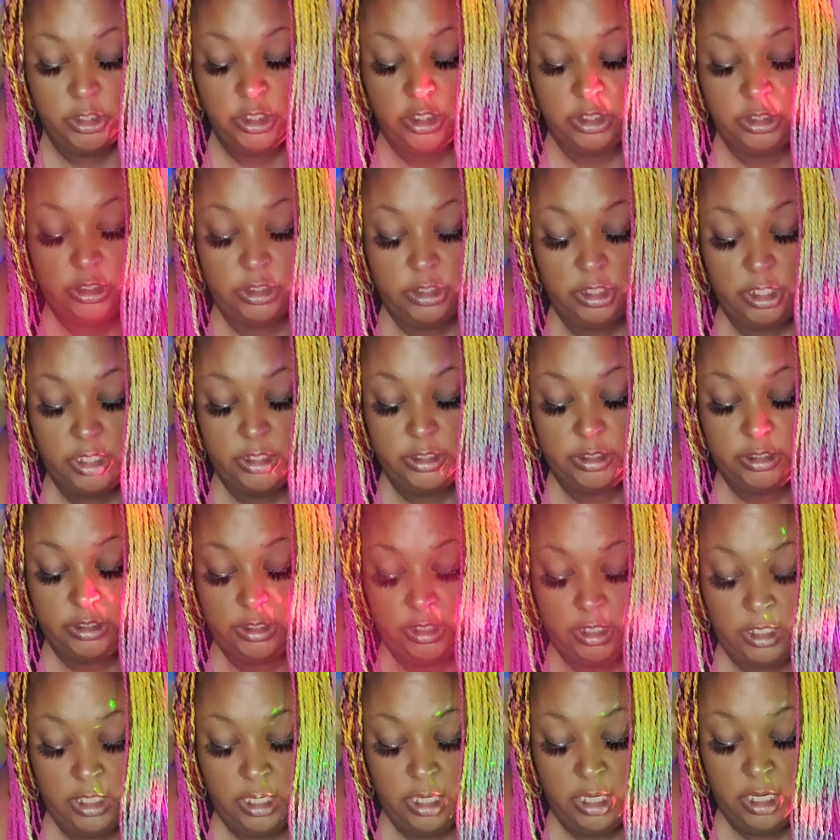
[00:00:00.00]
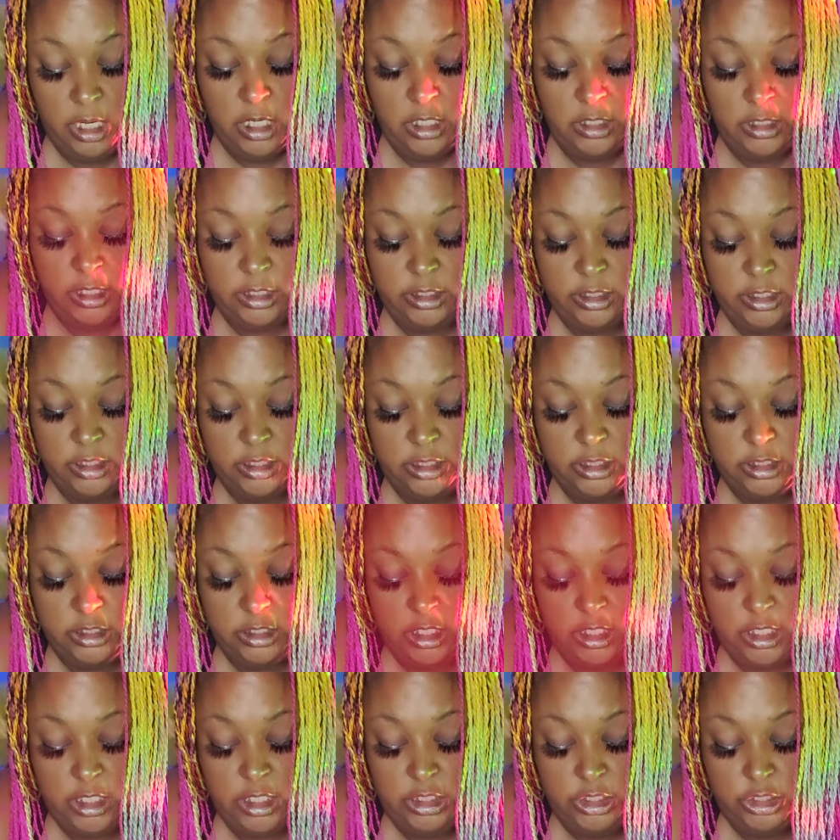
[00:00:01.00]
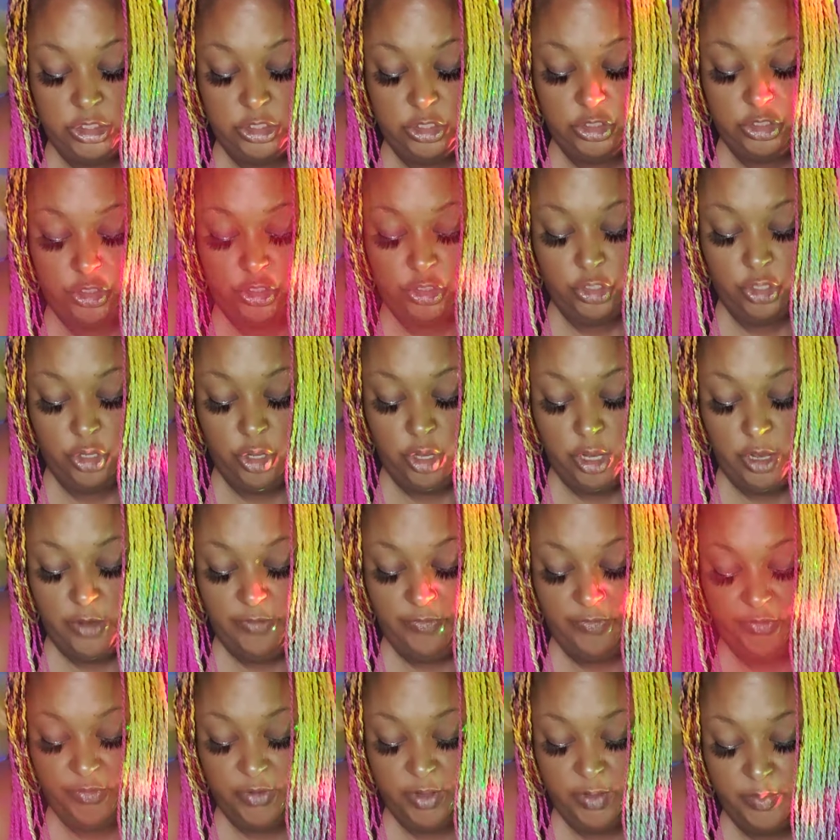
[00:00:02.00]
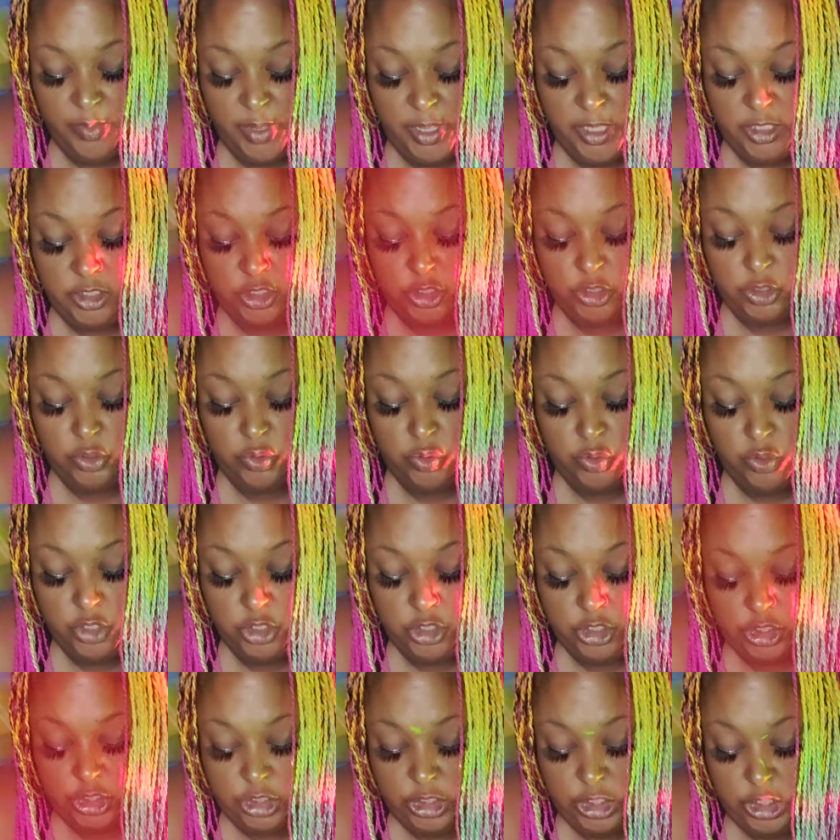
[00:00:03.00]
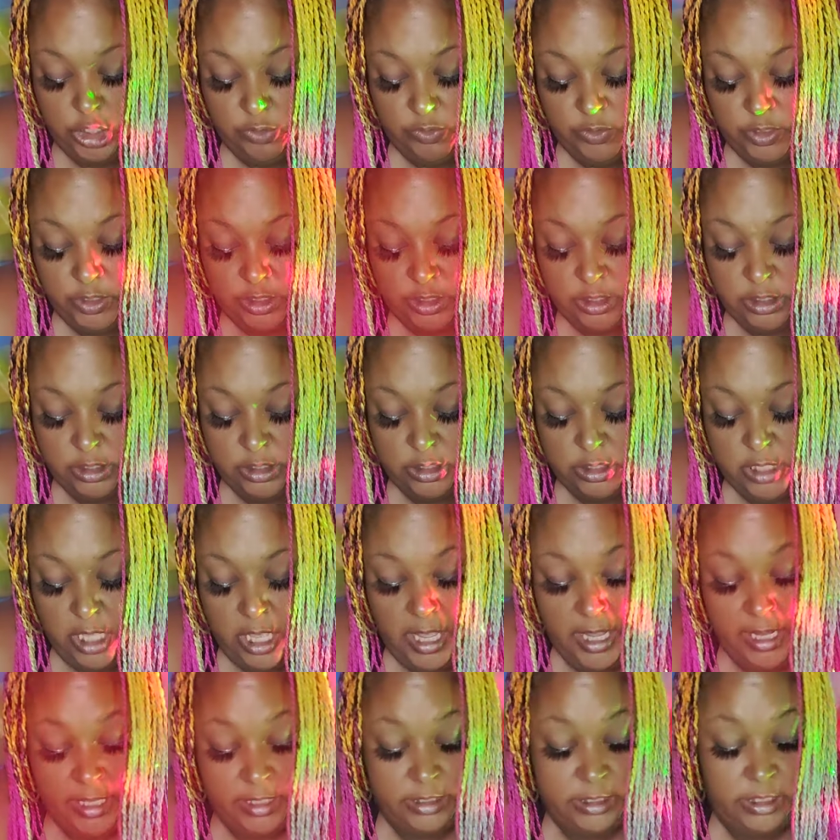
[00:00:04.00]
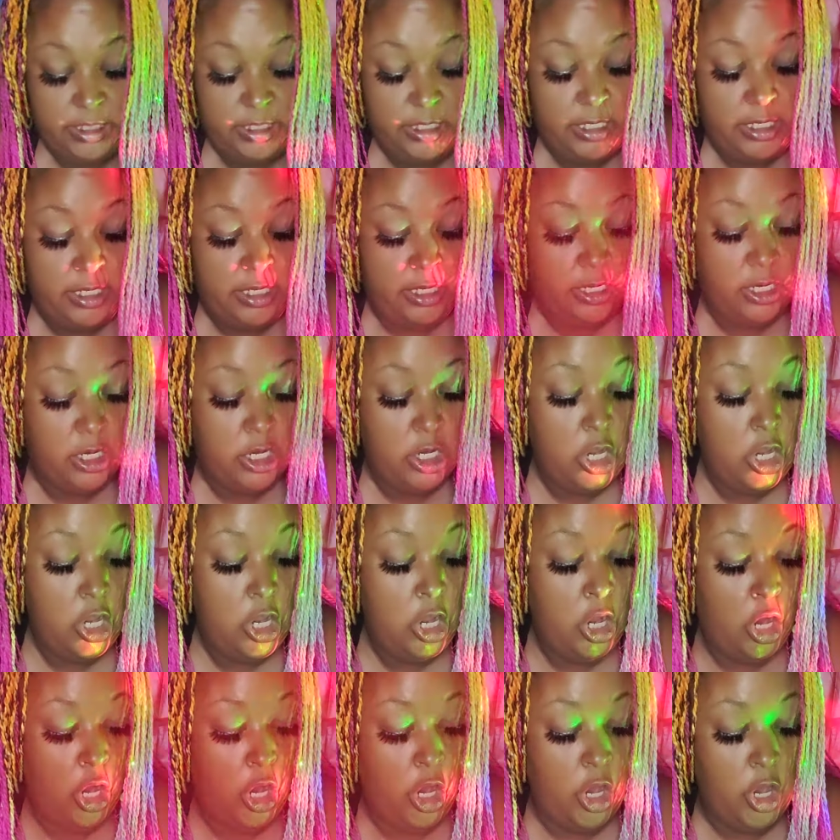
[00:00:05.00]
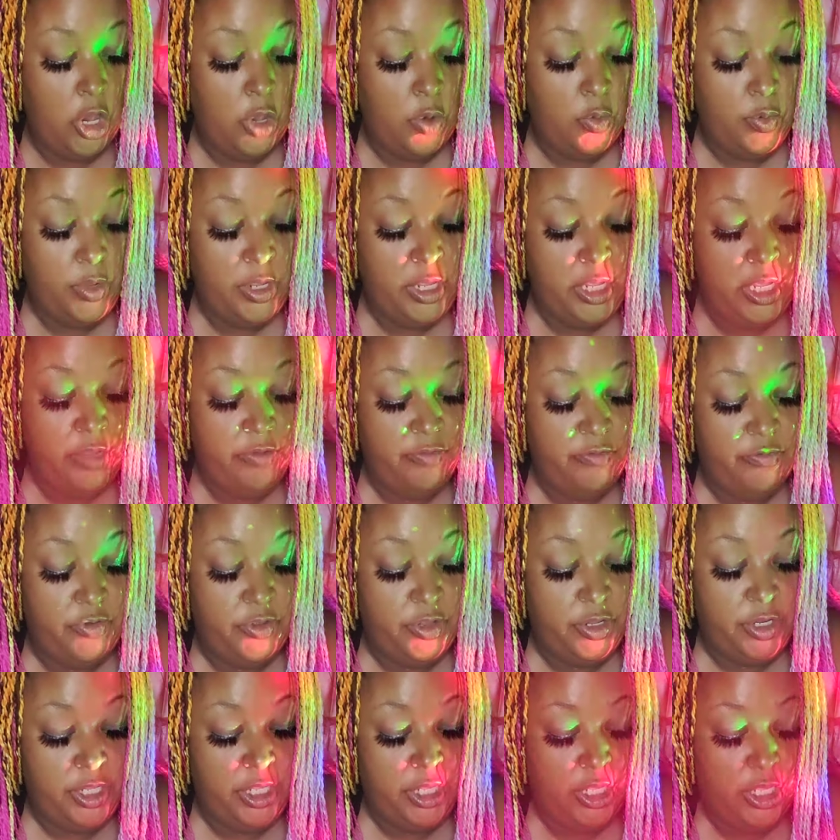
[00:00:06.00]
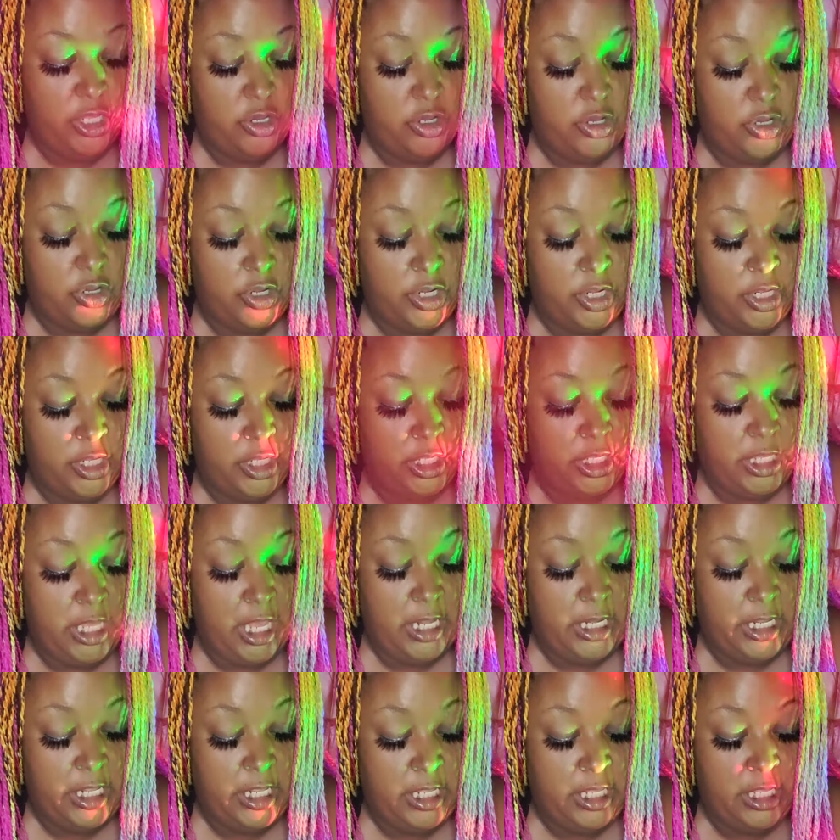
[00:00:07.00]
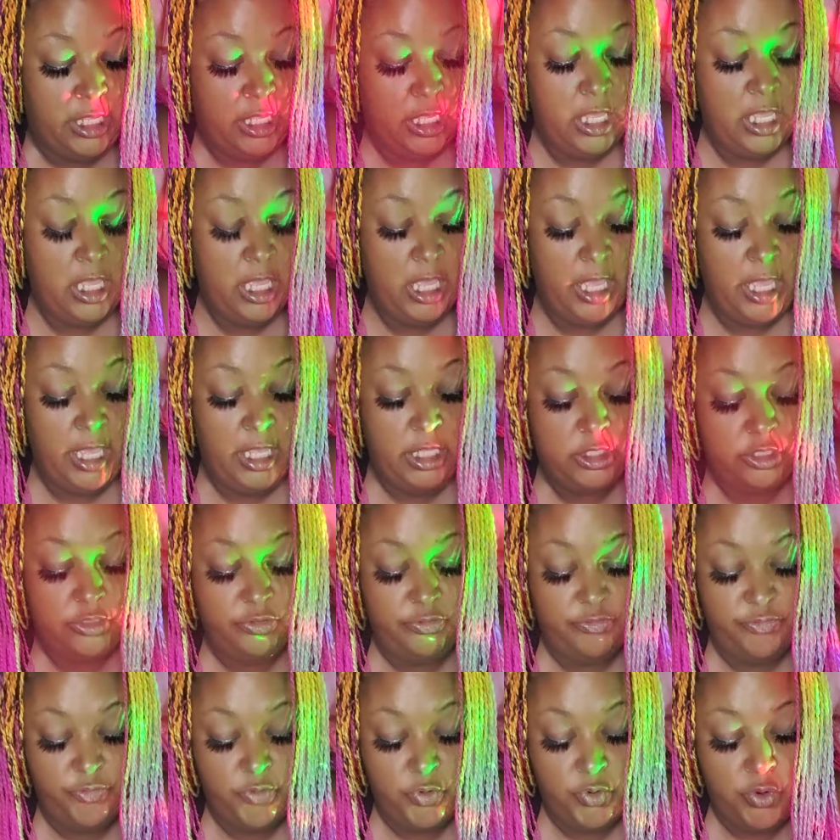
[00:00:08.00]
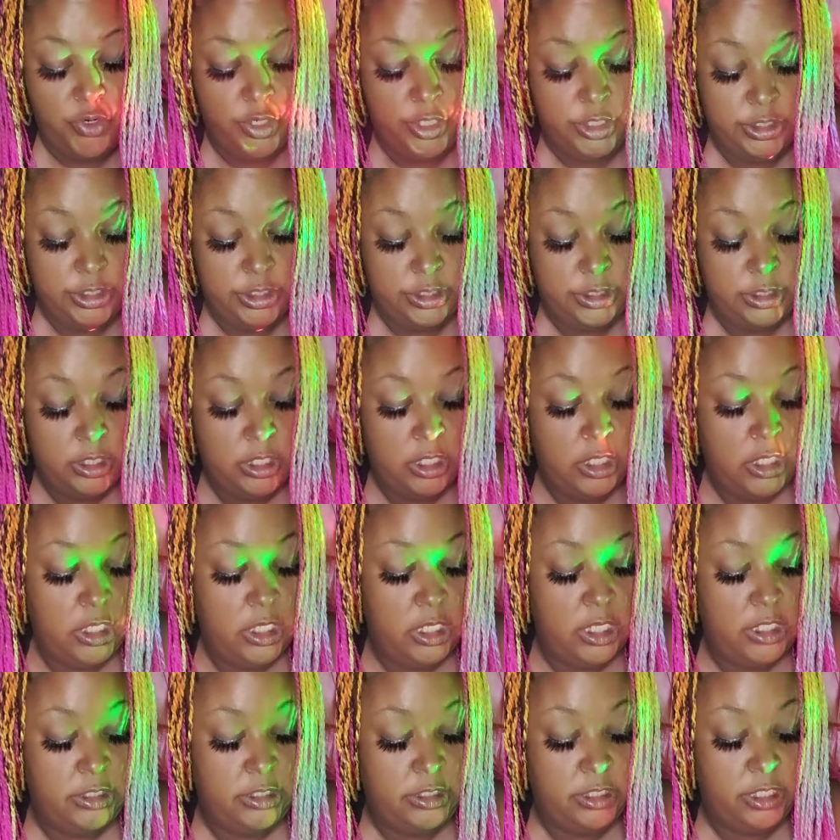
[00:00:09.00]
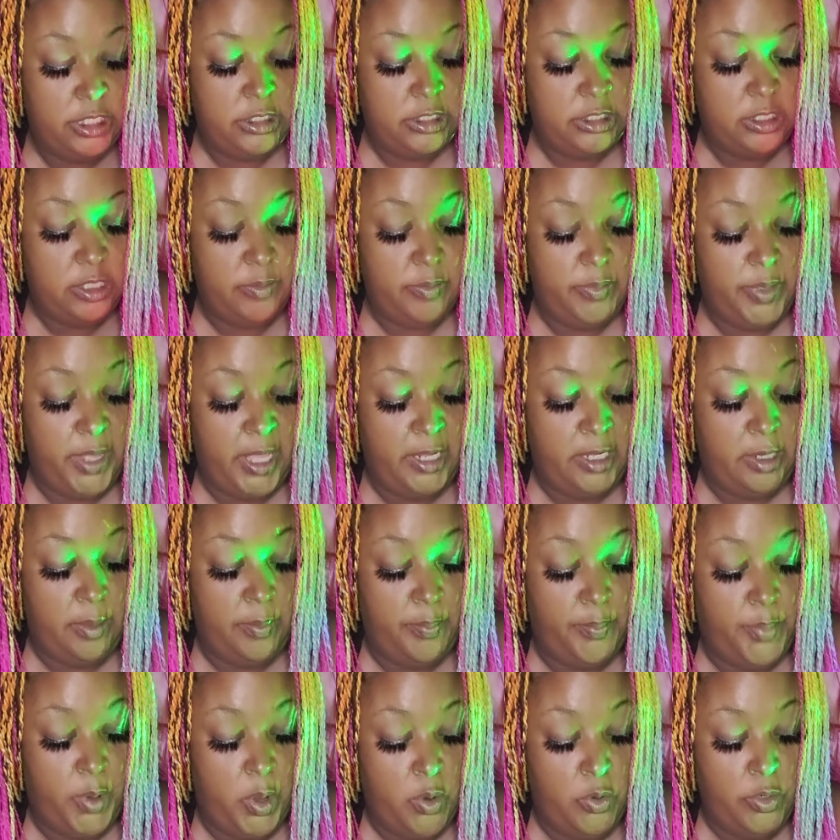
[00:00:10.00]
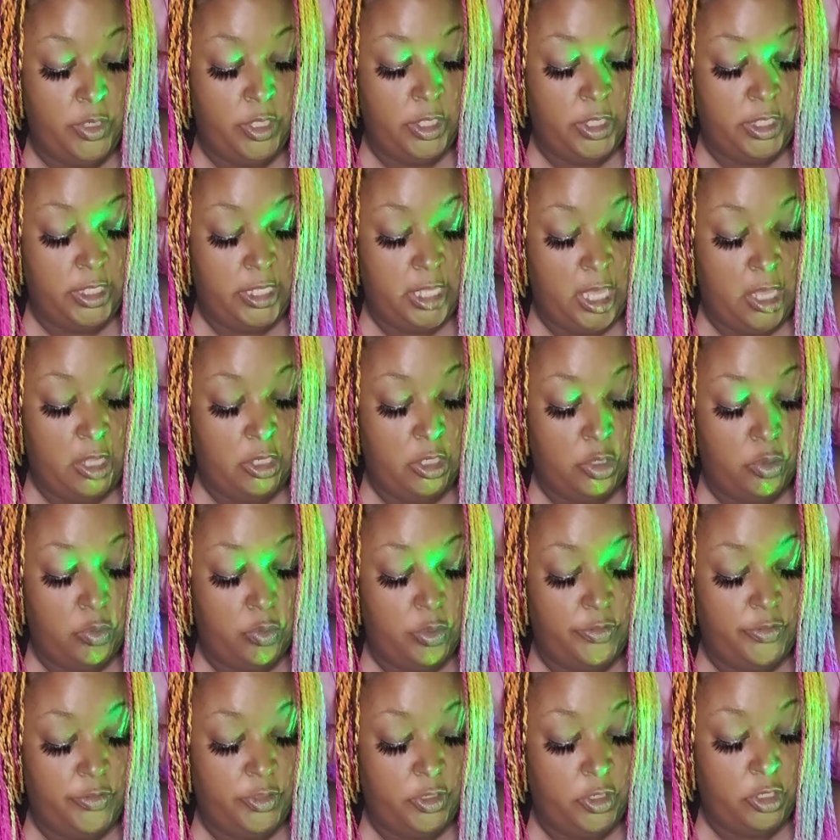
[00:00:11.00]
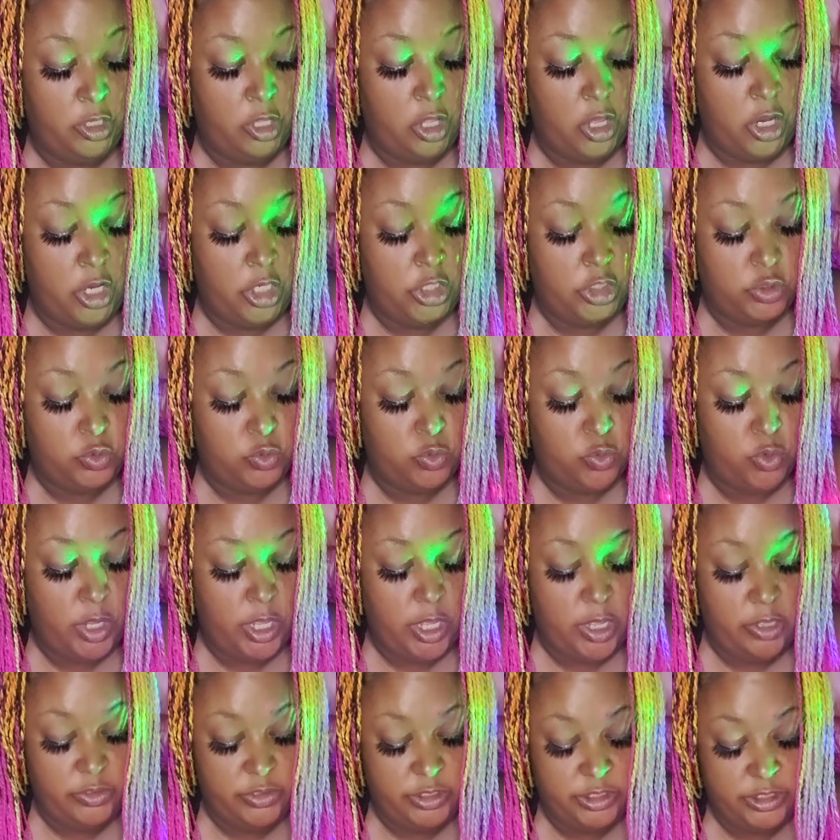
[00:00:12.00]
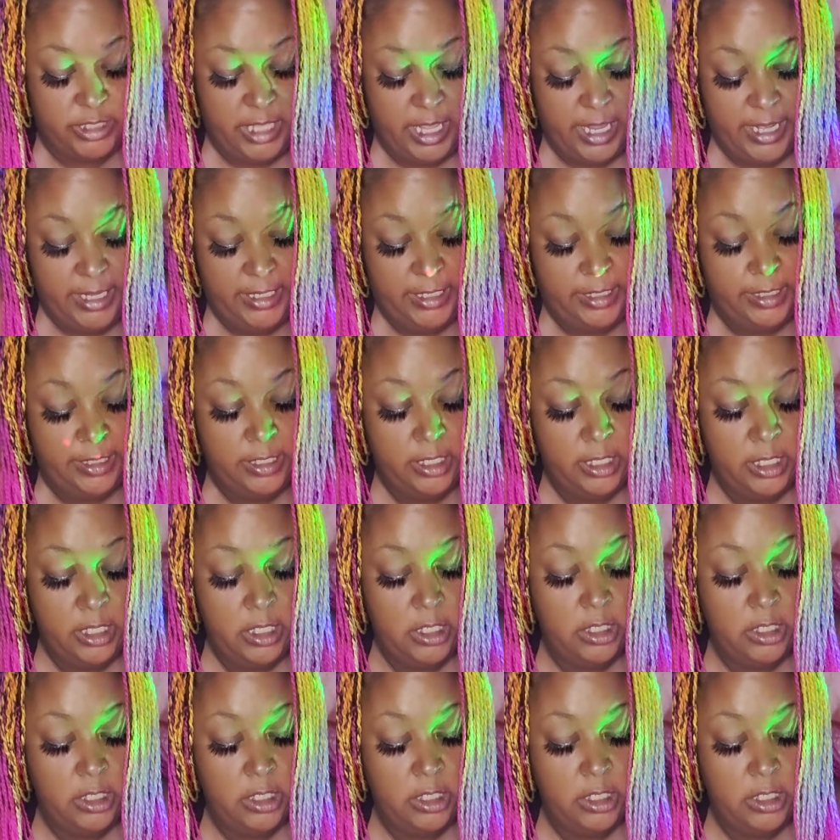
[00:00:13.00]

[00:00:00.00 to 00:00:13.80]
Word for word: This says here that this is the Eastern Star, a Freemason, or a secret society here. Are we really going getting a divorce? It says some kind of boat encounter with a large whale sighting.